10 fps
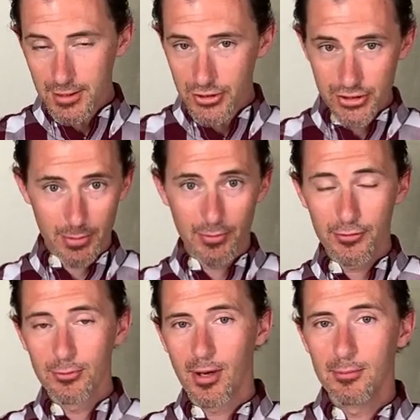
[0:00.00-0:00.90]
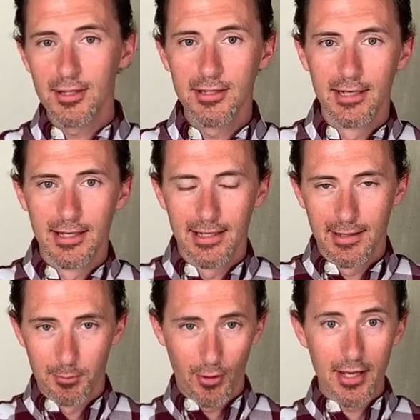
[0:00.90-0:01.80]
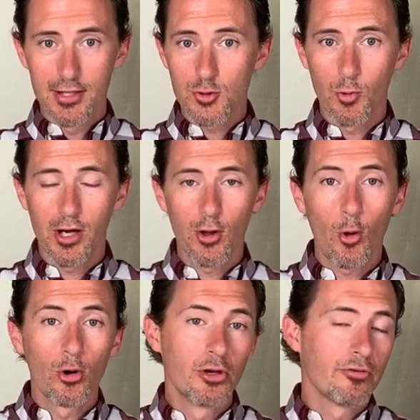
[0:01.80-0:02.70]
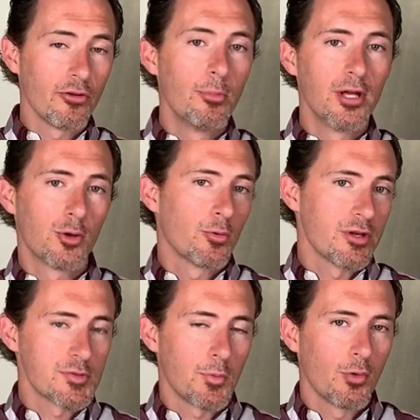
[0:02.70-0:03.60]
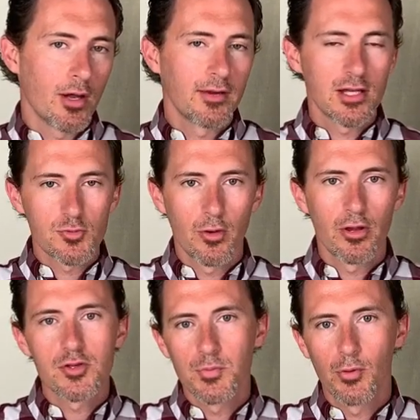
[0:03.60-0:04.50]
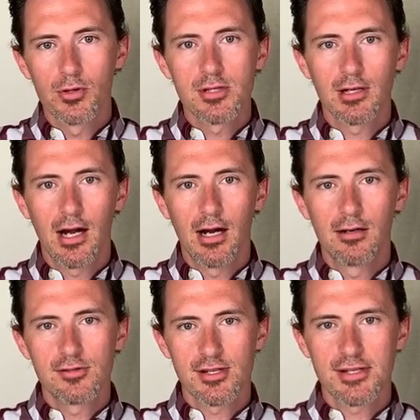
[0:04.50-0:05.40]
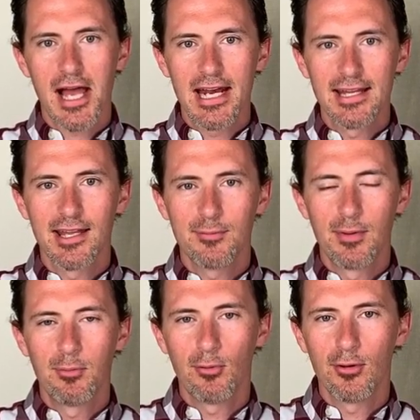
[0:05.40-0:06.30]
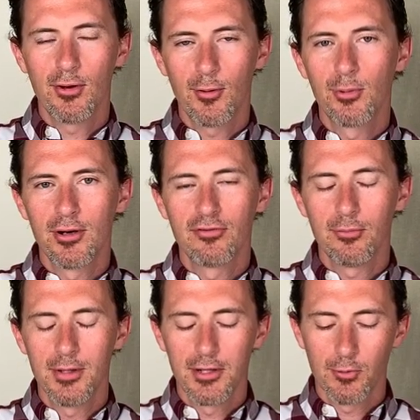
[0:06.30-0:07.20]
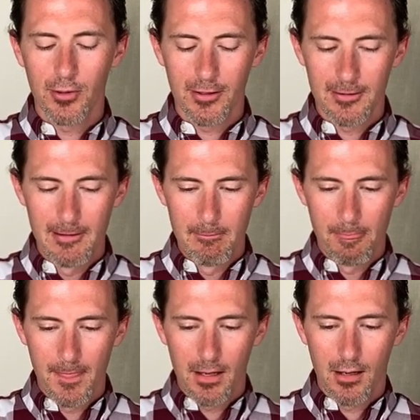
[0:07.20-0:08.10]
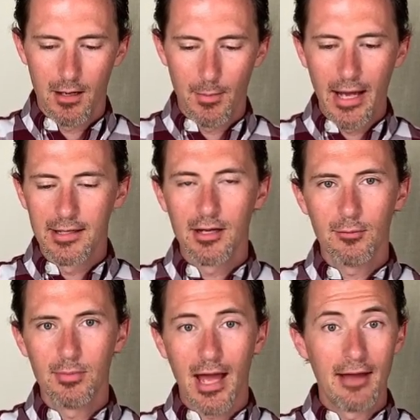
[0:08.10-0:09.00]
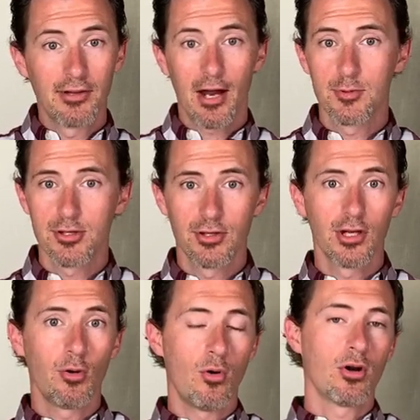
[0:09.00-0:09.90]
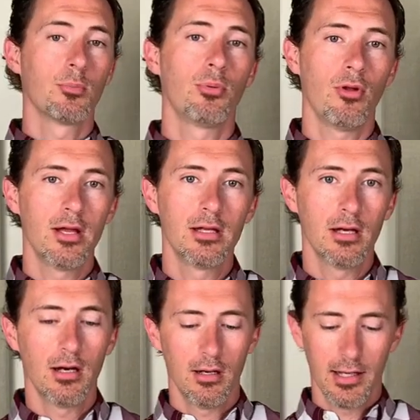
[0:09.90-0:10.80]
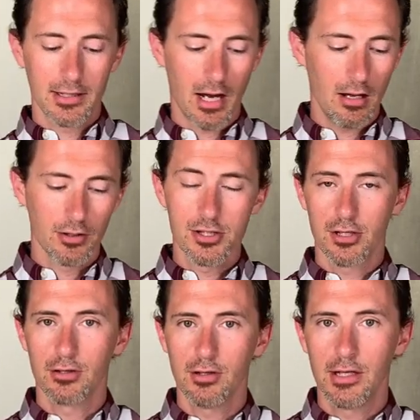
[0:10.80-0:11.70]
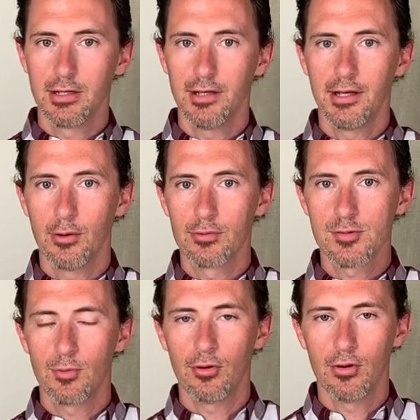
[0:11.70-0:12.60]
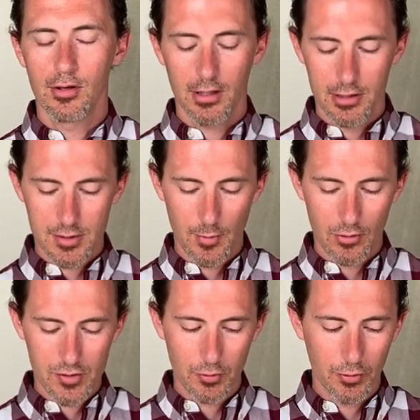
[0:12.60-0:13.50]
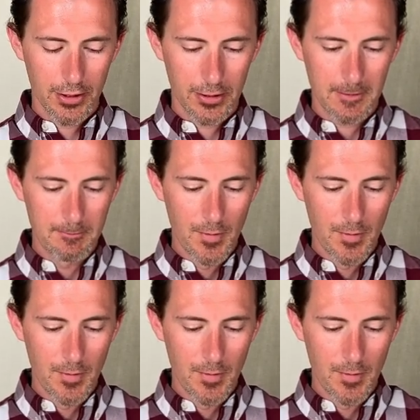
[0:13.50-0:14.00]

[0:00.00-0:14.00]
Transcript: Some of you maybe played as well, or you're familiar with the sport. I think it's one of those sports in our society that people are pretty familiar with. I ended up having the opportunity to go on and play in college here in Owensboro at a small school here.